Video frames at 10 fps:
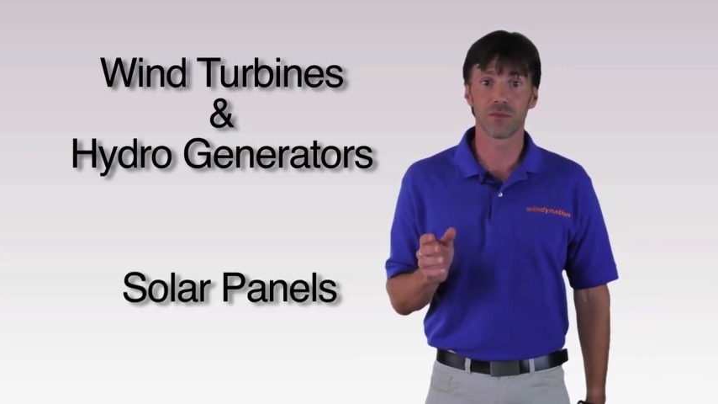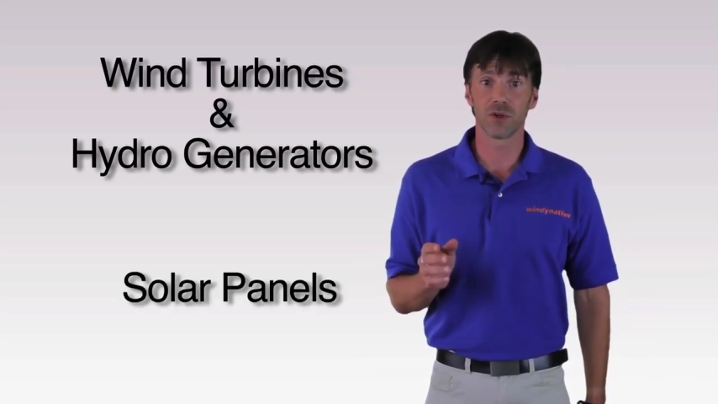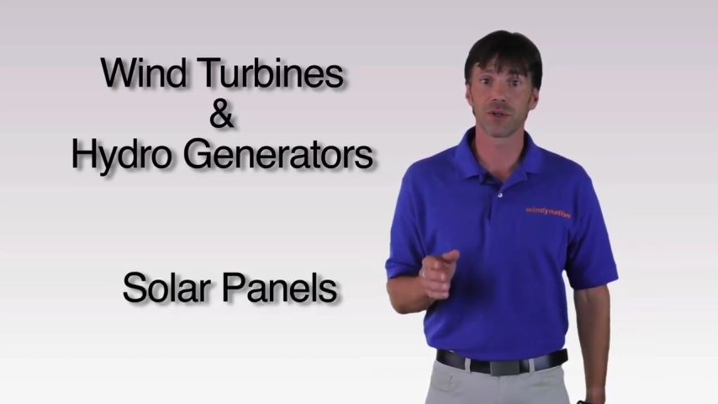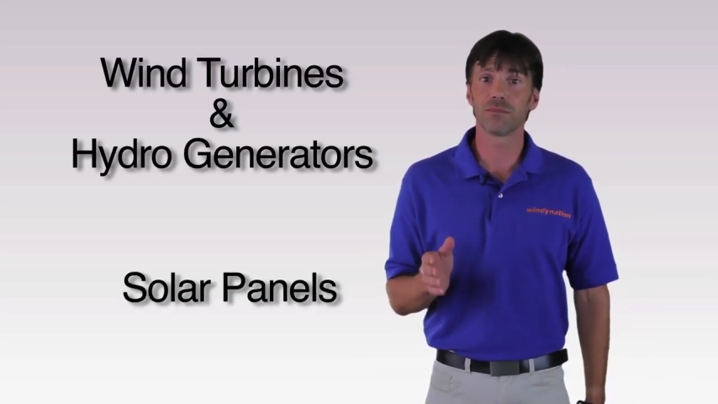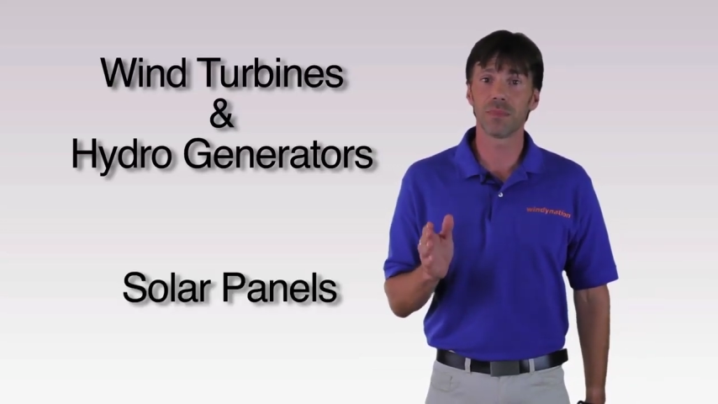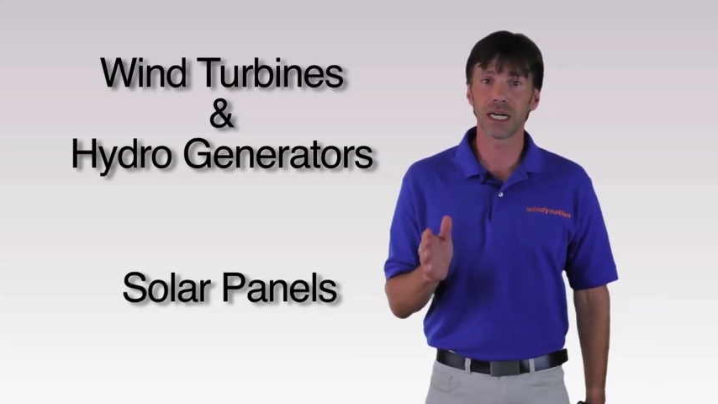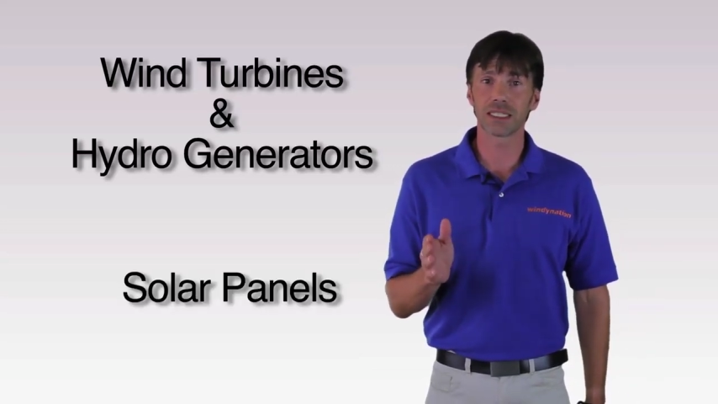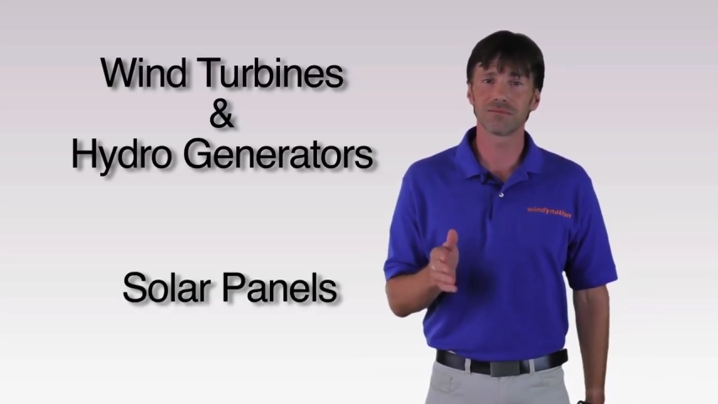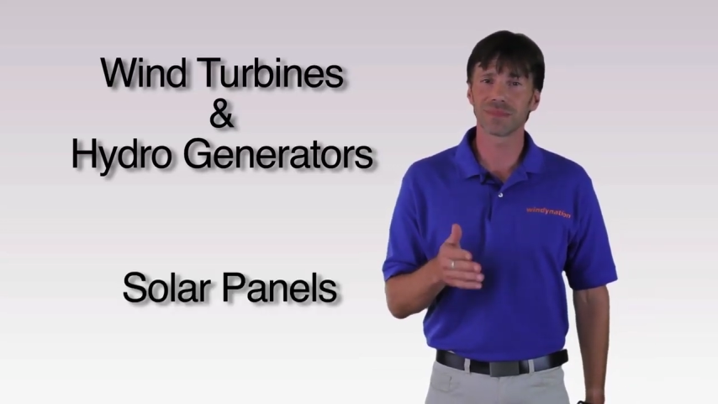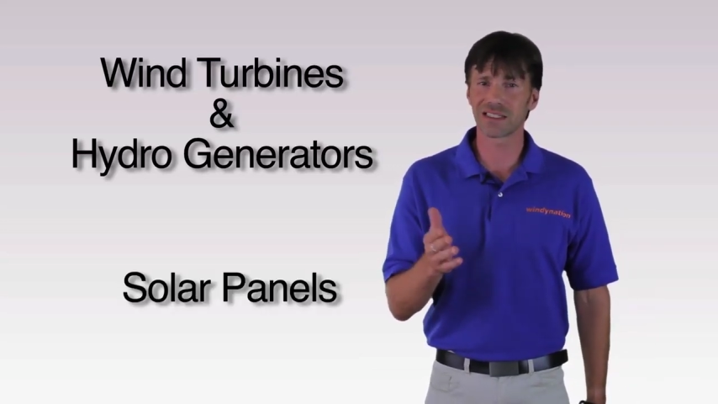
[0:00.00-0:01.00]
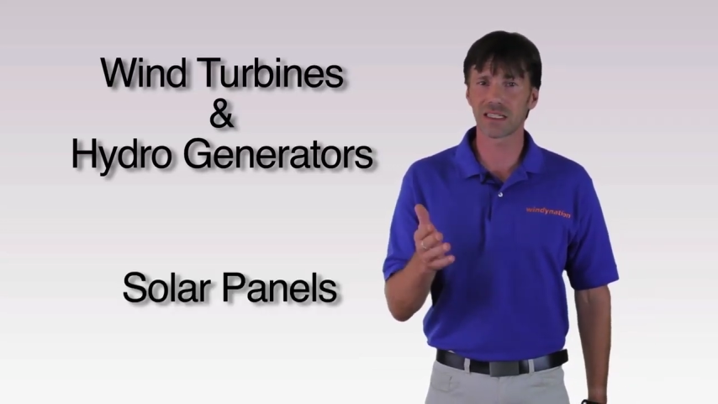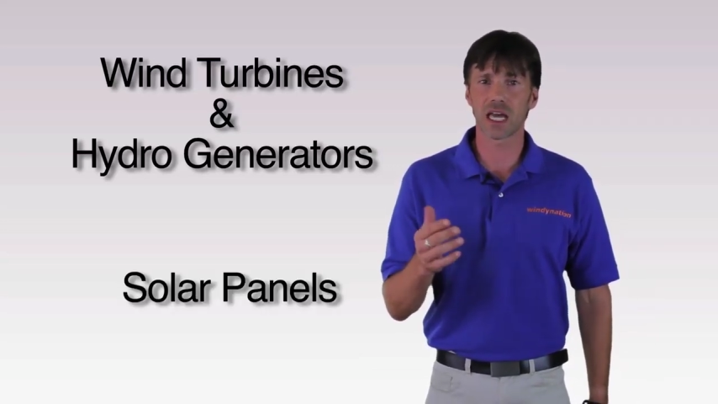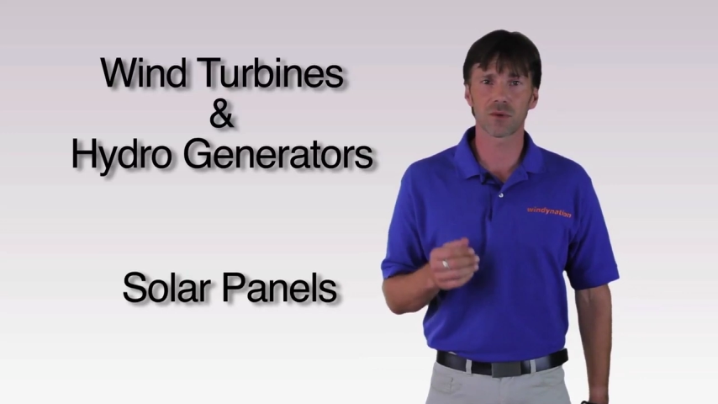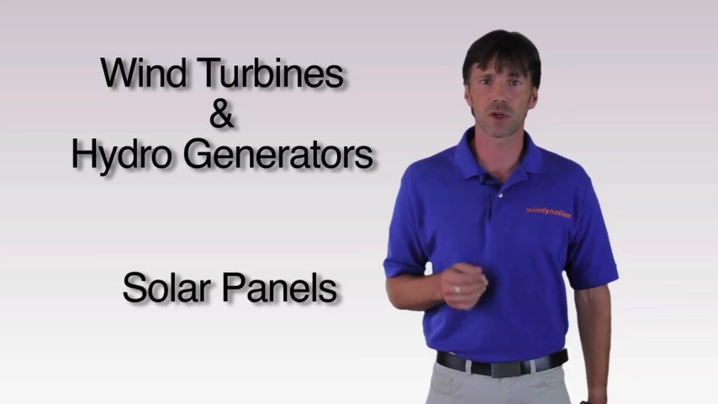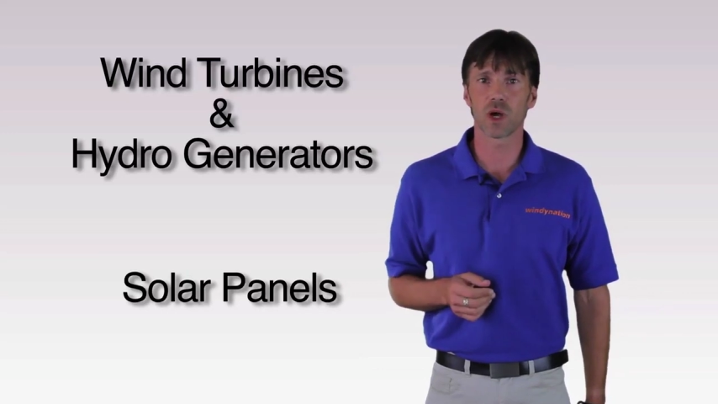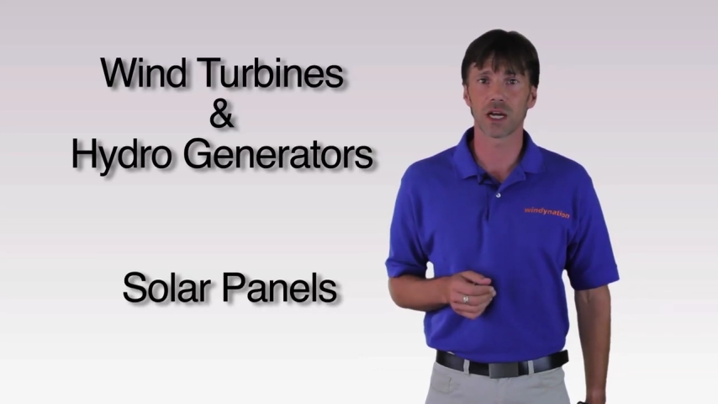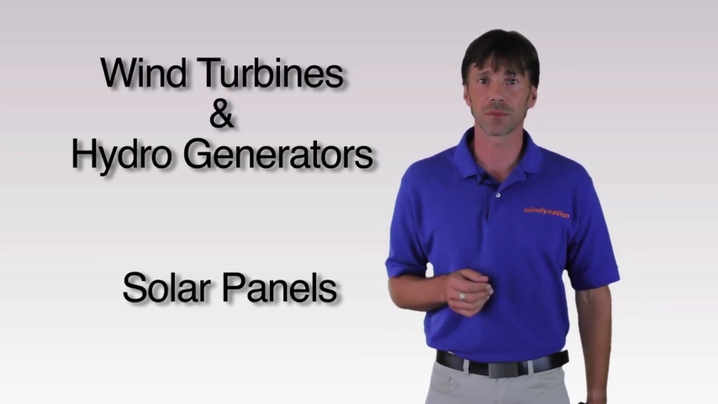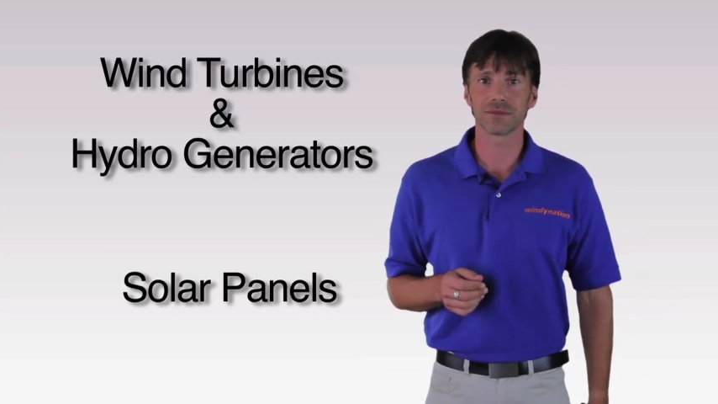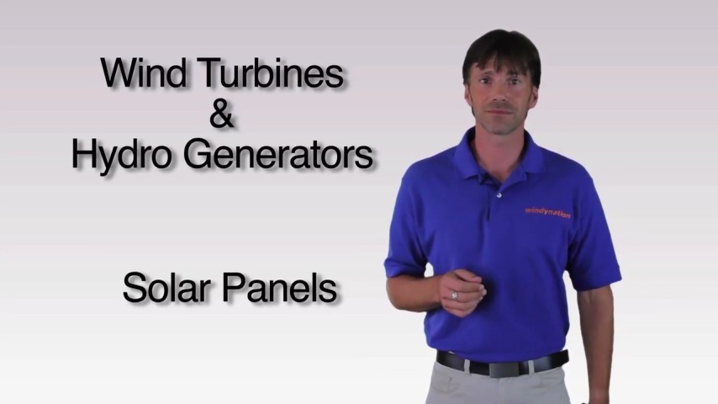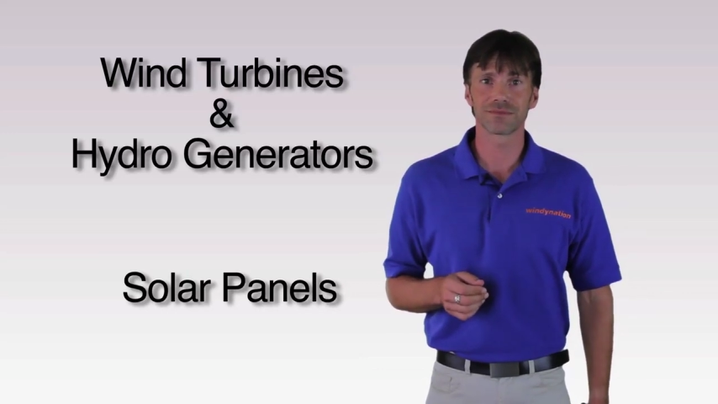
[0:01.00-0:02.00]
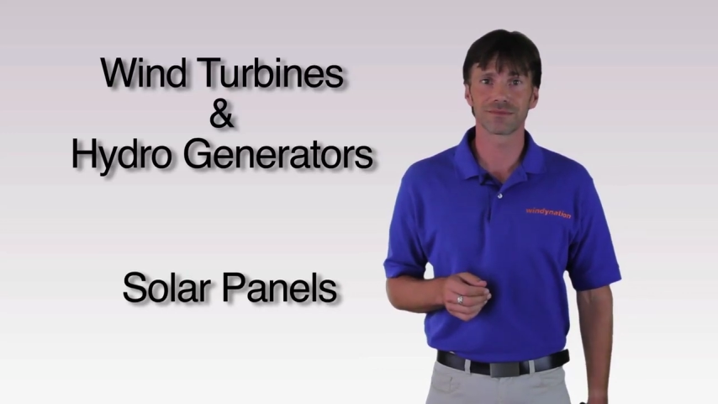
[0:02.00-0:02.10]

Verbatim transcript: mode, but it's not a requirement.